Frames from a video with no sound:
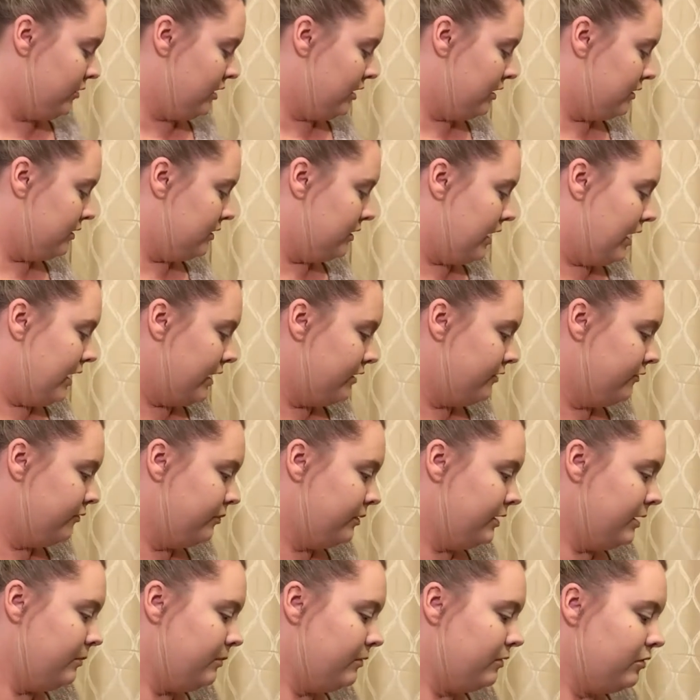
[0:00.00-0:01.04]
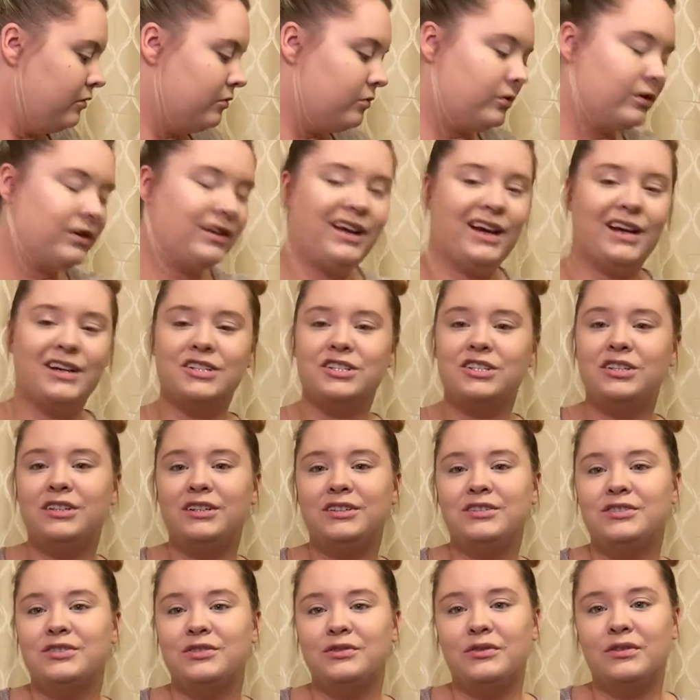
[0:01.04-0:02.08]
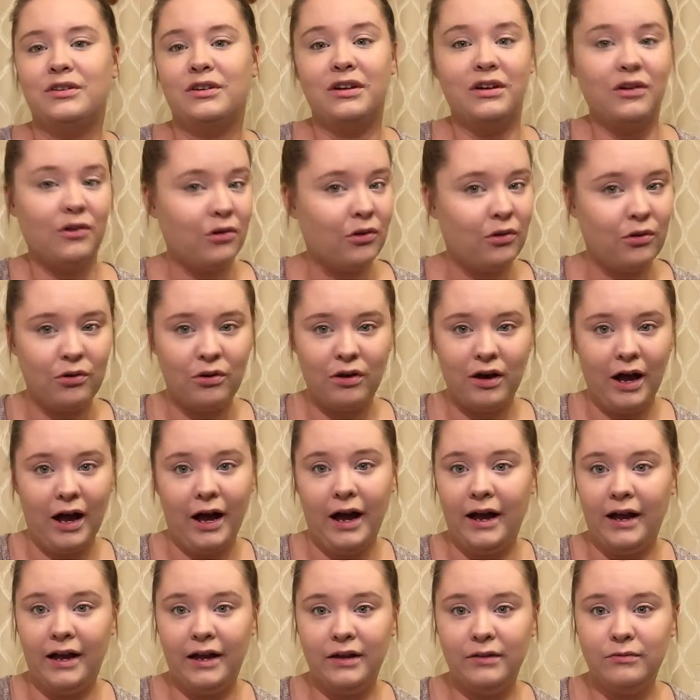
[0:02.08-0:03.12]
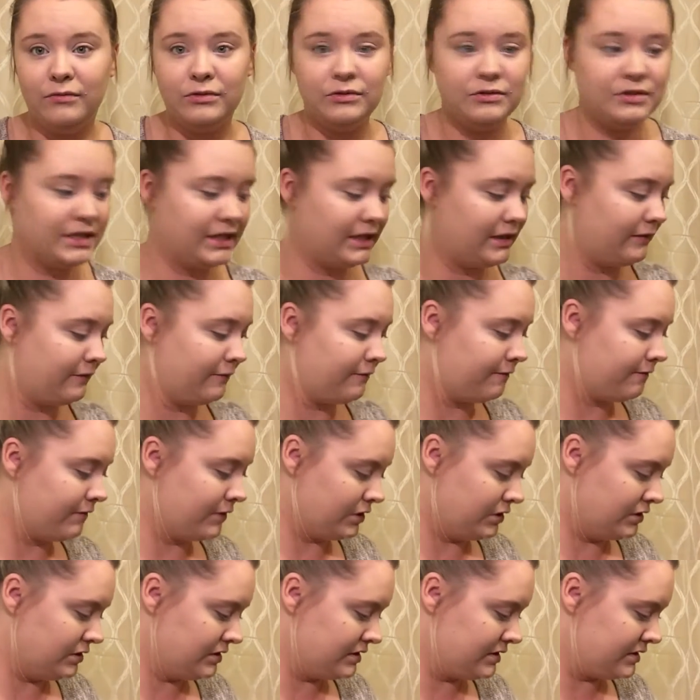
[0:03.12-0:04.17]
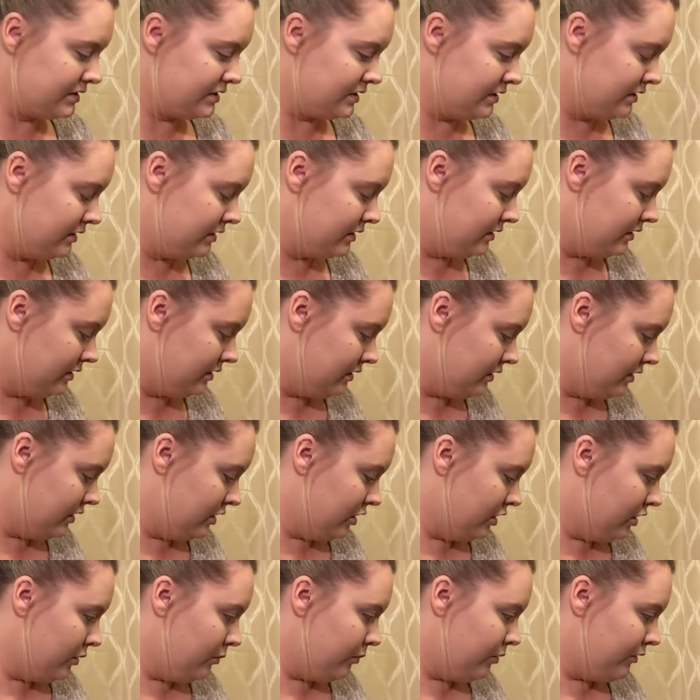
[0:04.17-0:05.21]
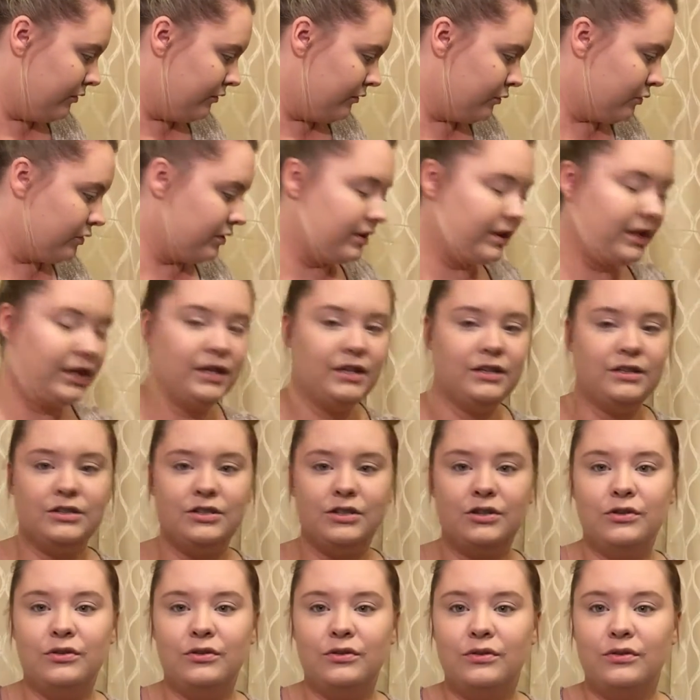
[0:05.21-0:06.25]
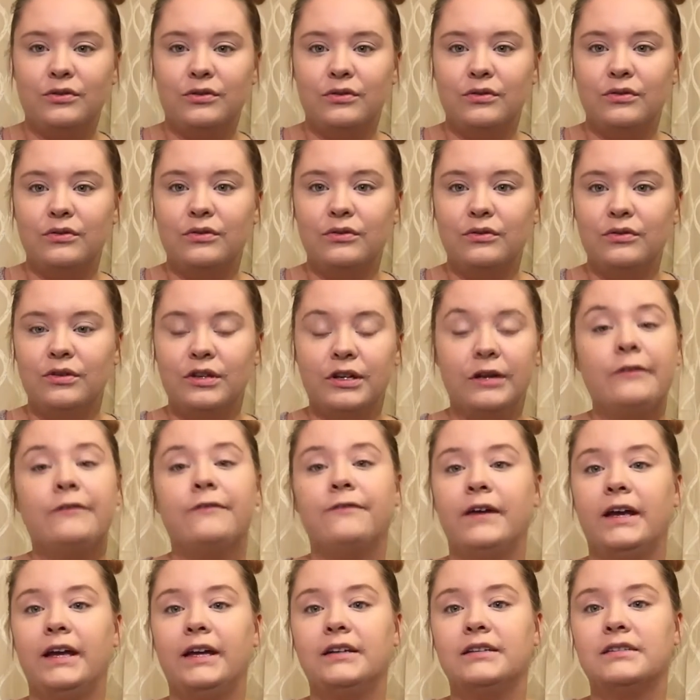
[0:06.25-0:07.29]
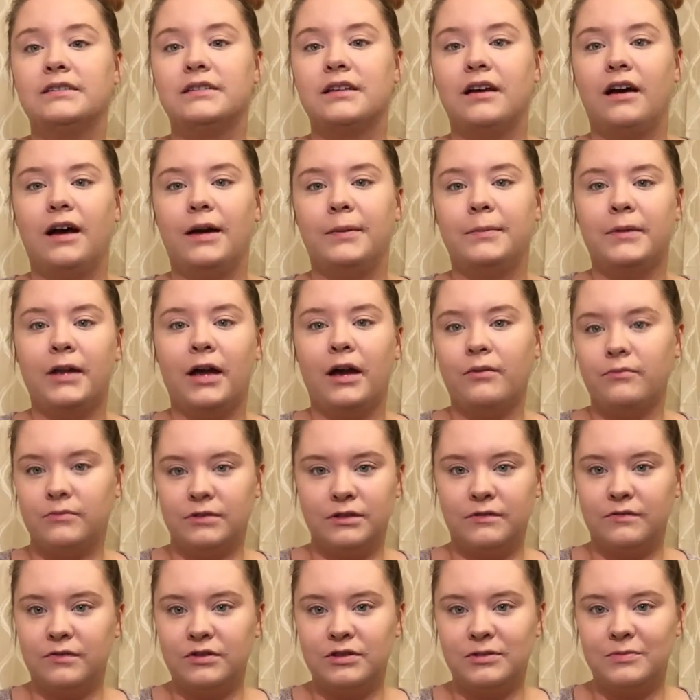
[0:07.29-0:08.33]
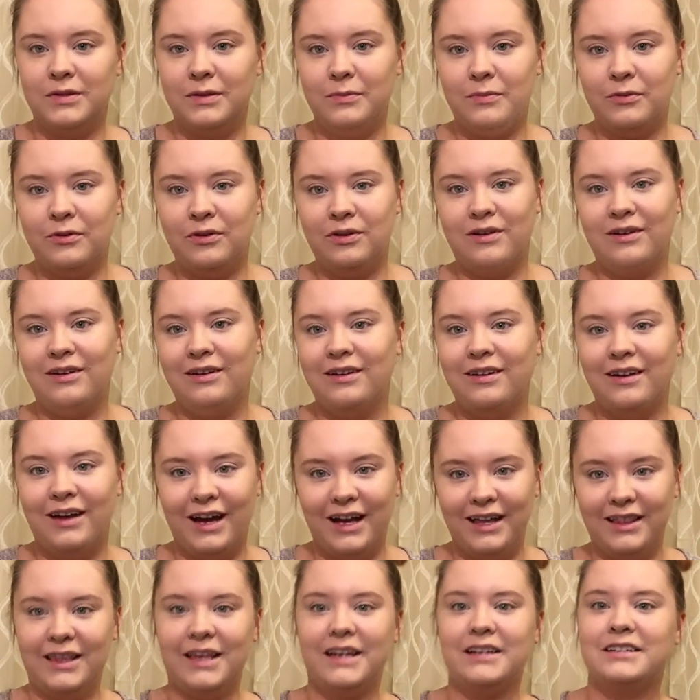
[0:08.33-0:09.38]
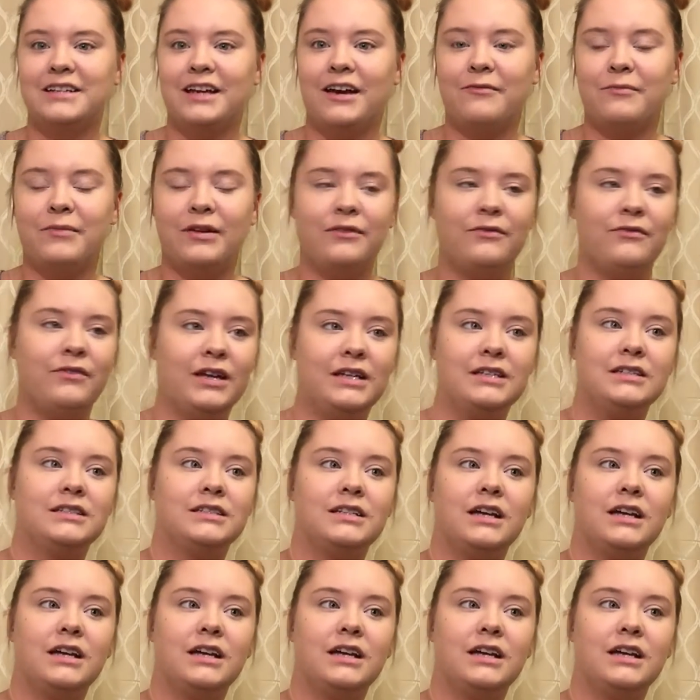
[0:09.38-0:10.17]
A lot of people will actually do their whole eye routine first before they do their face. I'm not one of those people. I like to have my face